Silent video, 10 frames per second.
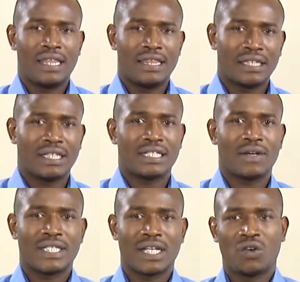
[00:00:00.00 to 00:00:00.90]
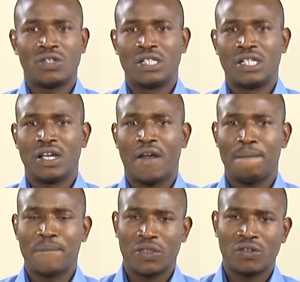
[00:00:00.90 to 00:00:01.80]
that is our second
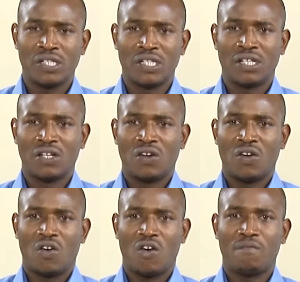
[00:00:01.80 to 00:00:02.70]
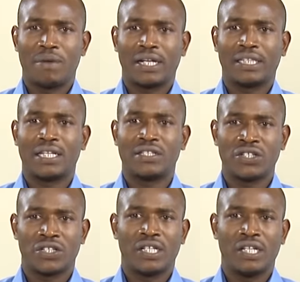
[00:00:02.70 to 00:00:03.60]
method of
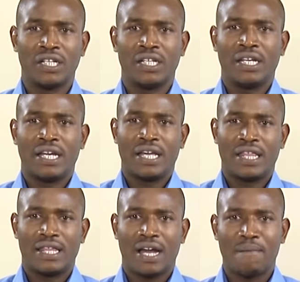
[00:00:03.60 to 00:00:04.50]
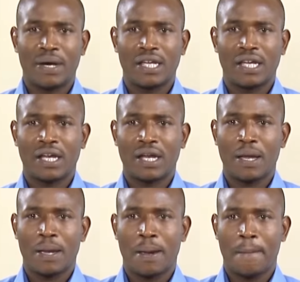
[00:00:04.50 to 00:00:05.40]
magnetization, the hammering
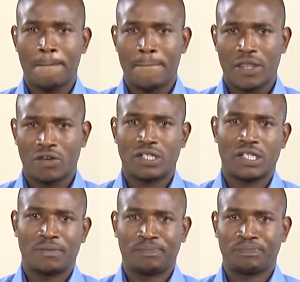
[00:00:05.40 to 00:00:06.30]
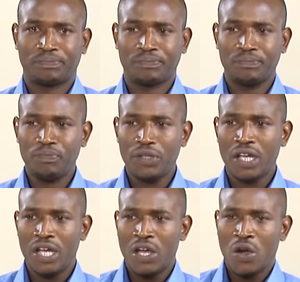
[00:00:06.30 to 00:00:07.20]
method.
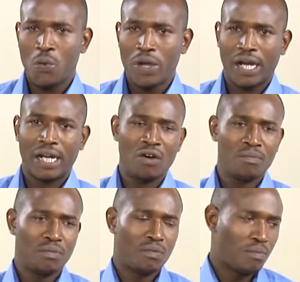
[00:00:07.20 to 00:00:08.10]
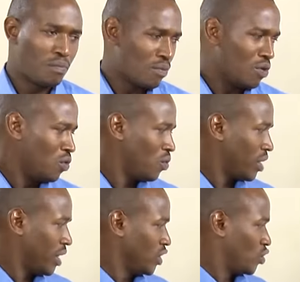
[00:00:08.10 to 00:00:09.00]
We can now
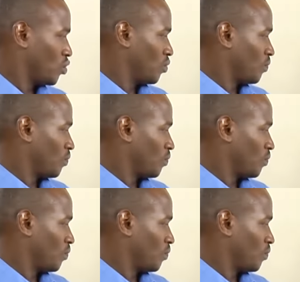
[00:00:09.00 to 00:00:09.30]
look into